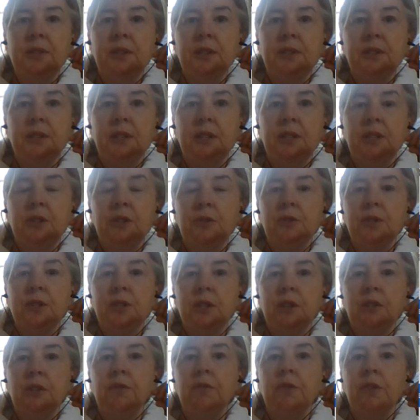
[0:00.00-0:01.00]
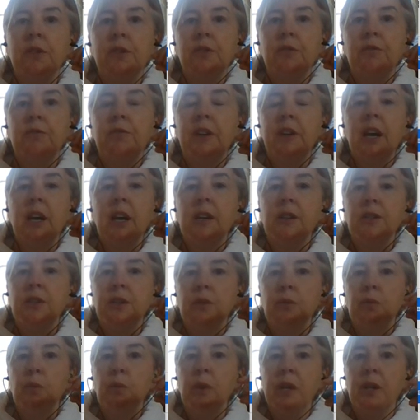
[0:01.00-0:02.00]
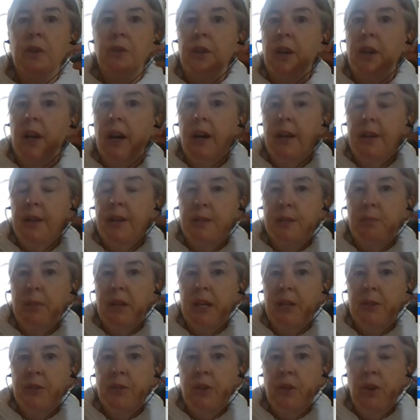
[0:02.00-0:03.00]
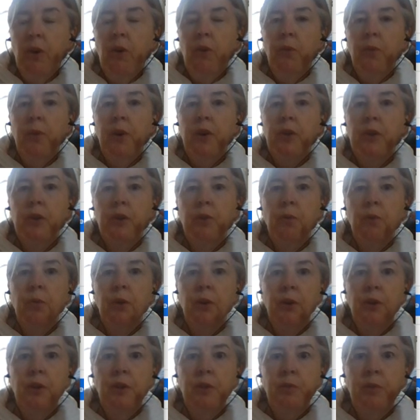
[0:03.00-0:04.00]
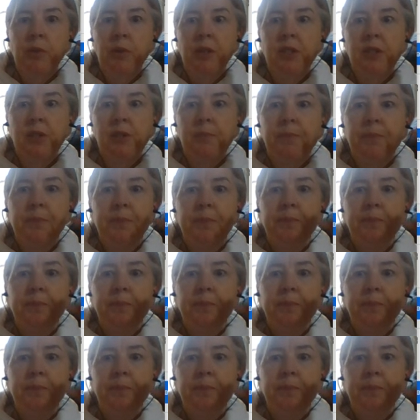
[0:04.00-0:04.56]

as an interesting fun fact, and where the highest plateau in the world was.